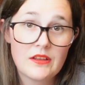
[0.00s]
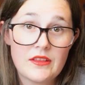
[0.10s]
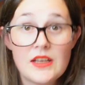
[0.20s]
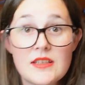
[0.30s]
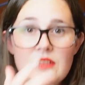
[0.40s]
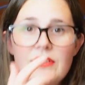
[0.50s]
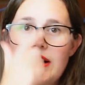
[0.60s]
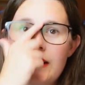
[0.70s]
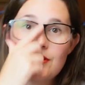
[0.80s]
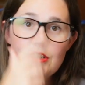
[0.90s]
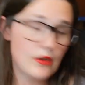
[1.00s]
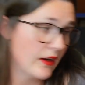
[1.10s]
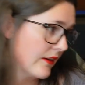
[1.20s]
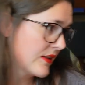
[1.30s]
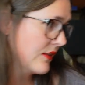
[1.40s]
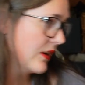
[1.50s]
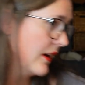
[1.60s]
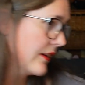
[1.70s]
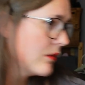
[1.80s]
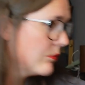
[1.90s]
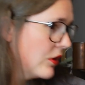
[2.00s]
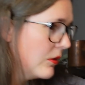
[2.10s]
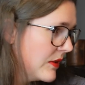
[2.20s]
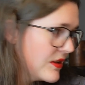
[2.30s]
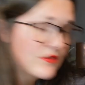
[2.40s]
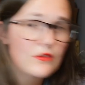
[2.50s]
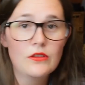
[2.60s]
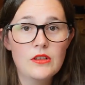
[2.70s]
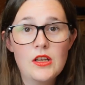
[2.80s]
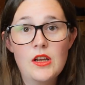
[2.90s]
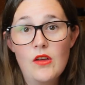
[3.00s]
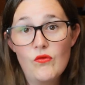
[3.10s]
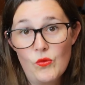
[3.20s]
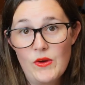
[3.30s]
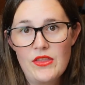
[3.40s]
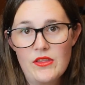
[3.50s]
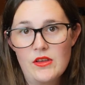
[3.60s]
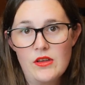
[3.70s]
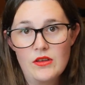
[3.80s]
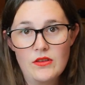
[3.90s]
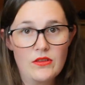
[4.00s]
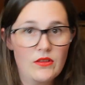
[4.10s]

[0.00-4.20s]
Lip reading: That is something I can do and something I can put on my store for when the